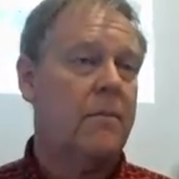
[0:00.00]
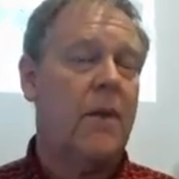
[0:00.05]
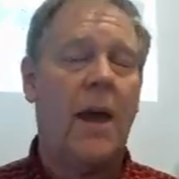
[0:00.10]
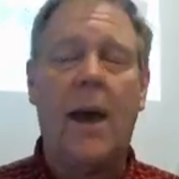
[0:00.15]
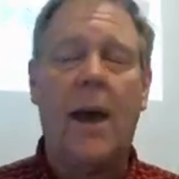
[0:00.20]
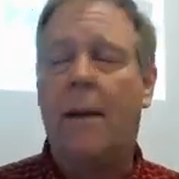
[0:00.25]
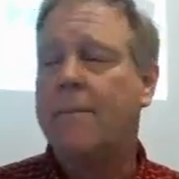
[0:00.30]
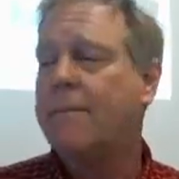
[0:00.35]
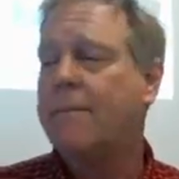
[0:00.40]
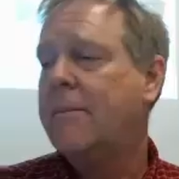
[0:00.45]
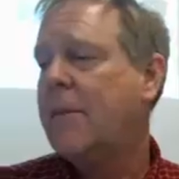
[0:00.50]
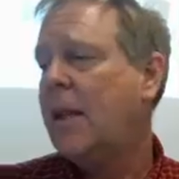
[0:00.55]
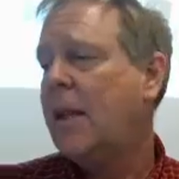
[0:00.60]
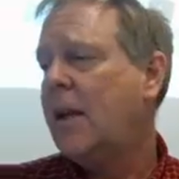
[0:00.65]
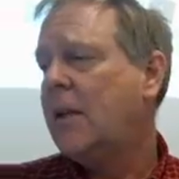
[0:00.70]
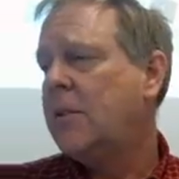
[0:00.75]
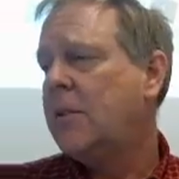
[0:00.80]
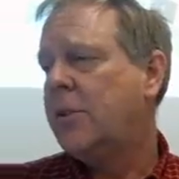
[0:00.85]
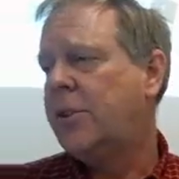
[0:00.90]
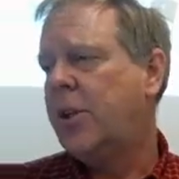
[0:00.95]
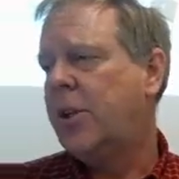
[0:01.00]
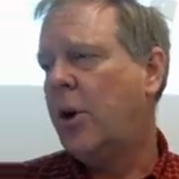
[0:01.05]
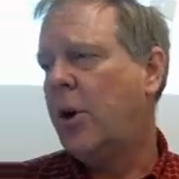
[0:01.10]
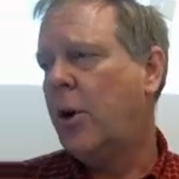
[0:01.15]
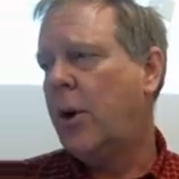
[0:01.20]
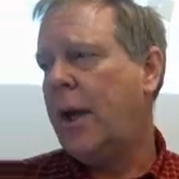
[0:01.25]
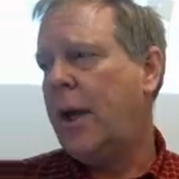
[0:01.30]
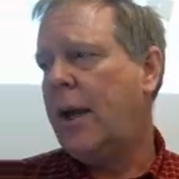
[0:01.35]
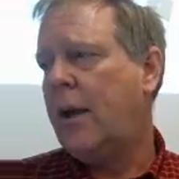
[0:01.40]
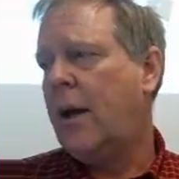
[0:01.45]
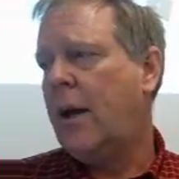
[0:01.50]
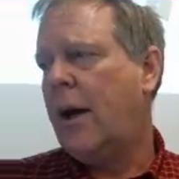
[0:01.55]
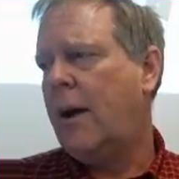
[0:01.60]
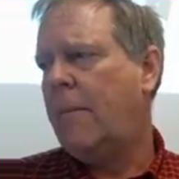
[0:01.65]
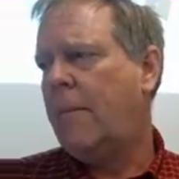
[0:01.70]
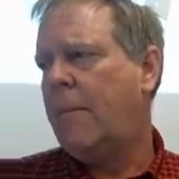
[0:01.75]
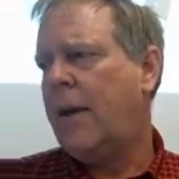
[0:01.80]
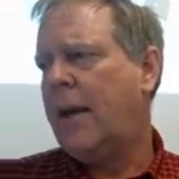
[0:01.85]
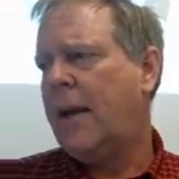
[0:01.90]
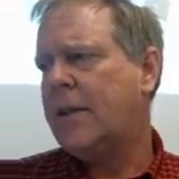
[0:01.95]
Yeah. So
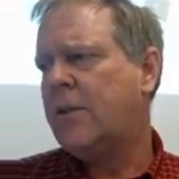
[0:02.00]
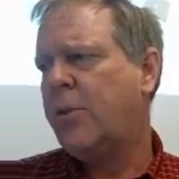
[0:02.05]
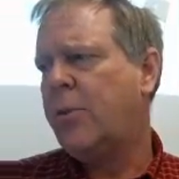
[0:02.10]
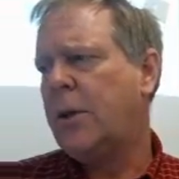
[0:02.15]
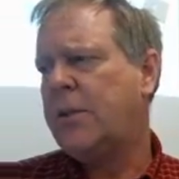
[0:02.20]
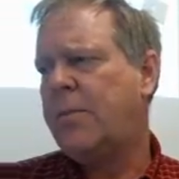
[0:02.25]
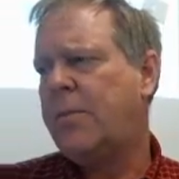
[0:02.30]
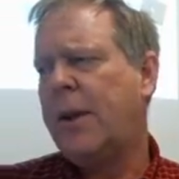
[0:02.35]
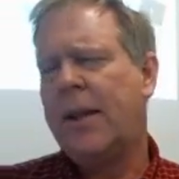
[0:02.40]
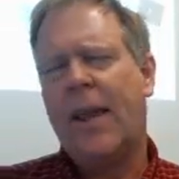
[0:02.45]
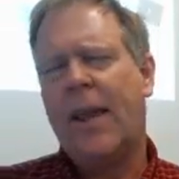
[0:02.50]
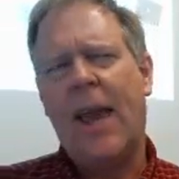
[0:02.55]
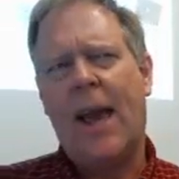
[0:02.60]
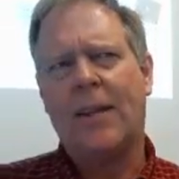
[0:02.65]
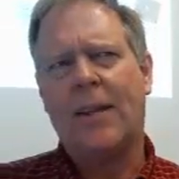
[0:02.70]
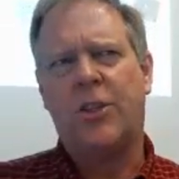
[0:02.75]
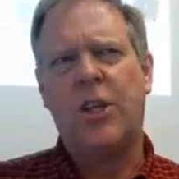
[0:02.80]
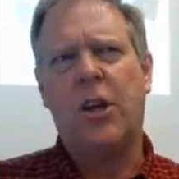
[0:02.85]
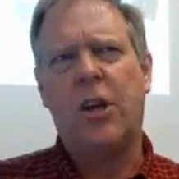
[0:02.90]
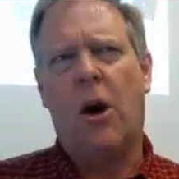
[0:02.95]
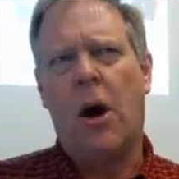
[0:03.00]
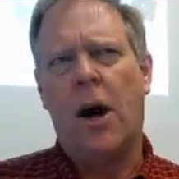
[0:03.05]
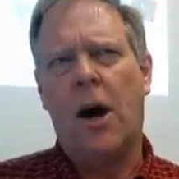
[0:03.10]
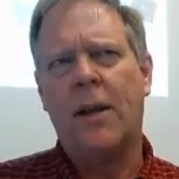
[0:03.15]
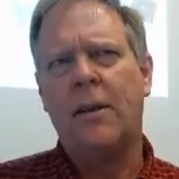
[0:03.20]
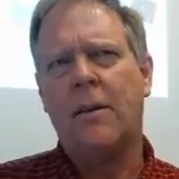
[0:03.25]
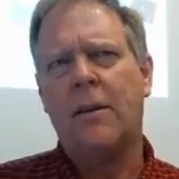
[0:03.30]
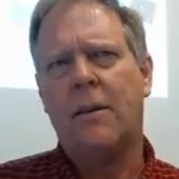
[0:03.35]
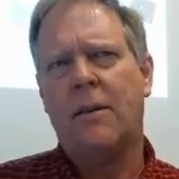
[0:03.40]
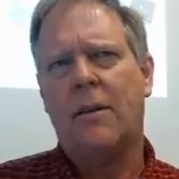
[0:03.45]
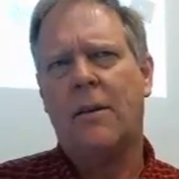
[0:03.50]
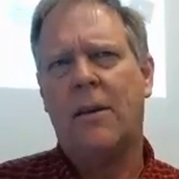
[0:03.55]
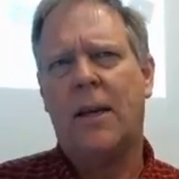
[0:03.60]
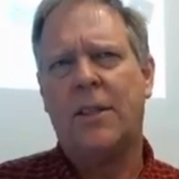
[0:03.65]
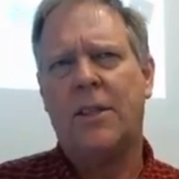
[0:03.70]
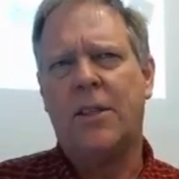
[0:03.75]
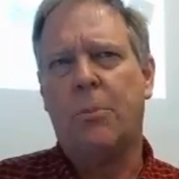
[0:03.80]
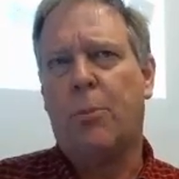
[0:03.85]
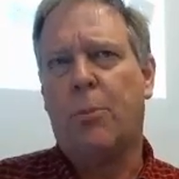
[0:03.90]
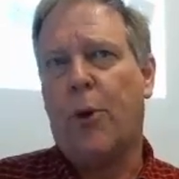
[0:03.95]
it's what's been catching on.
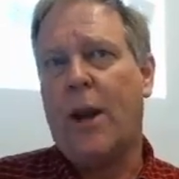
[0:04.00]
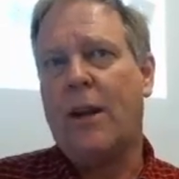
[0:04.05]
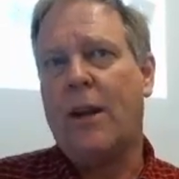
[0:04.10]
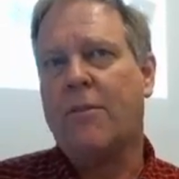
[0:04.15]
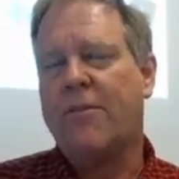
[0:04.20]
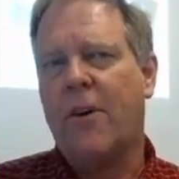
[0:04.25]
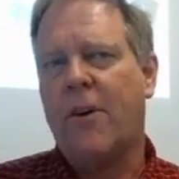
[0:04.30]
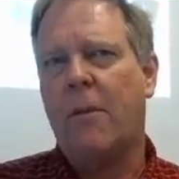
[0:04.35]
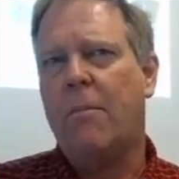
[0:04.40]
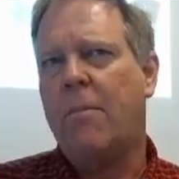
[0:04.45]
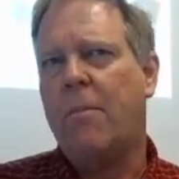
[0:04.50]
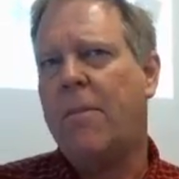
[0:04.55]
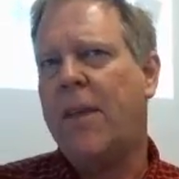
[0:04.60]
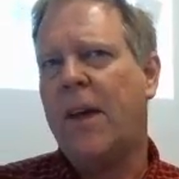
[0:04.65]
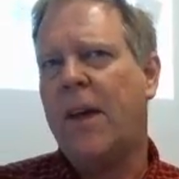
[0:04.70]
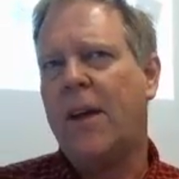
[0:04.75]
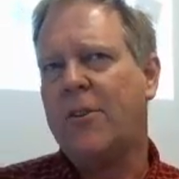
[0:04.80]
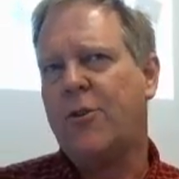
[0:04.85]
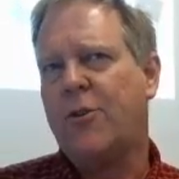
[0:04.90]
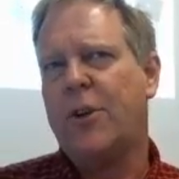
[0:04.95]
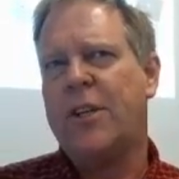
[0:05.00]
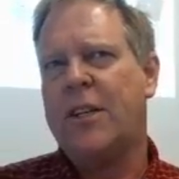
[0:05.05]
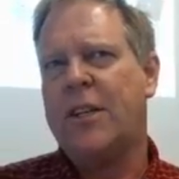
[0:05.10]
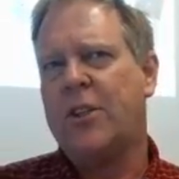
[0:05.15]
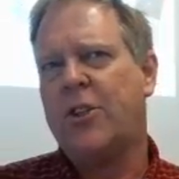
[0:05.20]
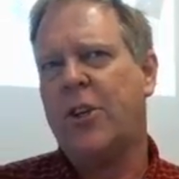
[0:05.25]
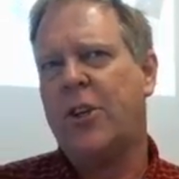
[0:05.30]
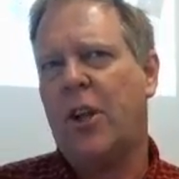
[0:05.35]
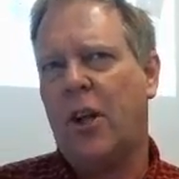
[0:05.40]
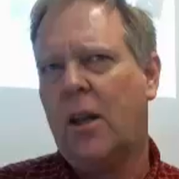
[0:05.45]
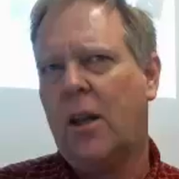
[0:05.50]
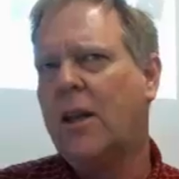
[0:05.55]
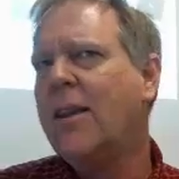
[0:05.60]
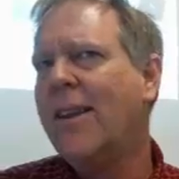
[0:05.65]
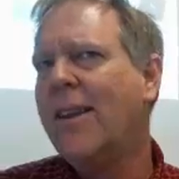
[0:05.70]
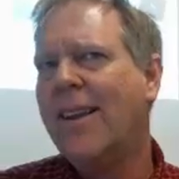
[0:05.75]
It's a break from the traditional